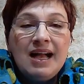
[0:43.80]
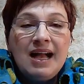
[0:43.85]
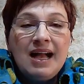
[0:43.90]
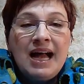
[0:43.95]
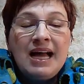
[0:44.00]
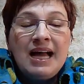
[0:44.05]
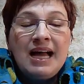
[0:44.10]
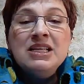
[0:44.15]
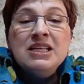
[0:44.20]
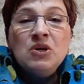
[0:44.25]

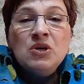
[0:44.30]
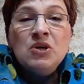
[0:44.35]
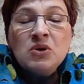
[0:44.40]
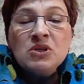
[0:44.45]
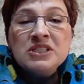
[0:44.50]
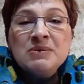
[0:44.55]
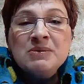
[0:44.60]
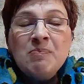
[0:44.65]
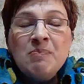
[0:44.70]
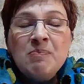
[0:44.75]
And
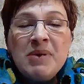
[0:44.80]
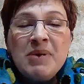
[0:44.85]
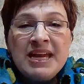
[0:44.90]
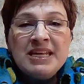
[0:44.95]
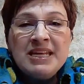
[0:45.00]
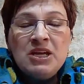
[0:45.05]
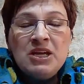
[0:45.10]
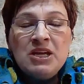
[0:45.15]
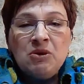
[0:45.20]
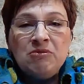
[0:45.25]
not
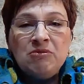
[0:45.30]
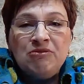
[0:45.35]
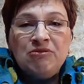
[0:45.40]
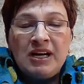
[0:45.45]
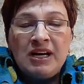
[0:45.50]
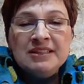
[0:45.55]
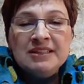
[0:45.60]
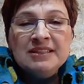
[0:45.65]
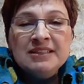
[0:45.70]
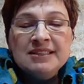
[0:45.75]
many of
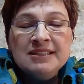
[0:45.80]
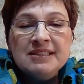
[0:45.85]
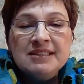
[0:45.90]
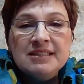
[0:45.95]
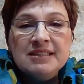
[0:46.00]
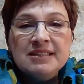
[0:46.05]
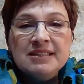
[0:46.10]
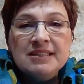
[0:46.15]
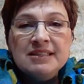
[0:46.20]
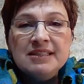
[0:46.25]
us
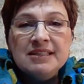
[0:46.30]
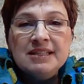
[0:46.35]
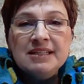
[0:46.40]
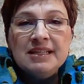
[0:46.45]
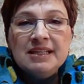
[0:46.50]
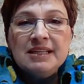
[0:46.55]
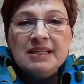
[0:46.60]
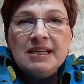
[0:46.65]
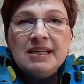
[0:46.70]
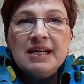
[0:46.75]

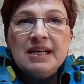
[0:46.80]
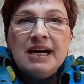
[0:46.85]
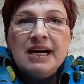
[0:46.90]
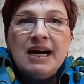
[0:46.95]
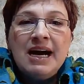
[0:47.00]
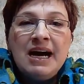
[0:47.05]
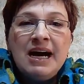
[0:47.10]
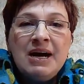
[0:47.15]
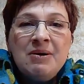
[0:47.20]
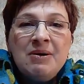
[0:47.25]

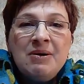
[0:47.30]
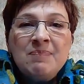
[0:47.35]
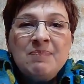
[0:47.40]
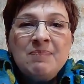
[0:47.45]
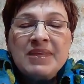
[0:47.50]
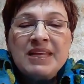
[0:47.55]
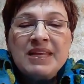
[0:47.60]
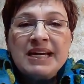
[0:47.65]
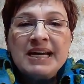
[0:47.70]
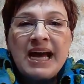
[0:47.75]

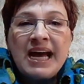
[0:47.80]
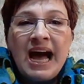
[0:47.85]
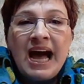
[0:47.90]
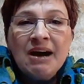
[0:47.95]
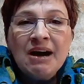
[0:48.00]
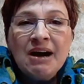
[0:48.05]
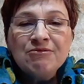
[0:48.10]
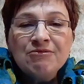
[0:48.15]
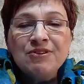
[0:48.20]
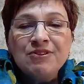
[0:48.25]

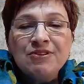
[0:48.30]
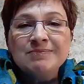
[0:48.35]
have,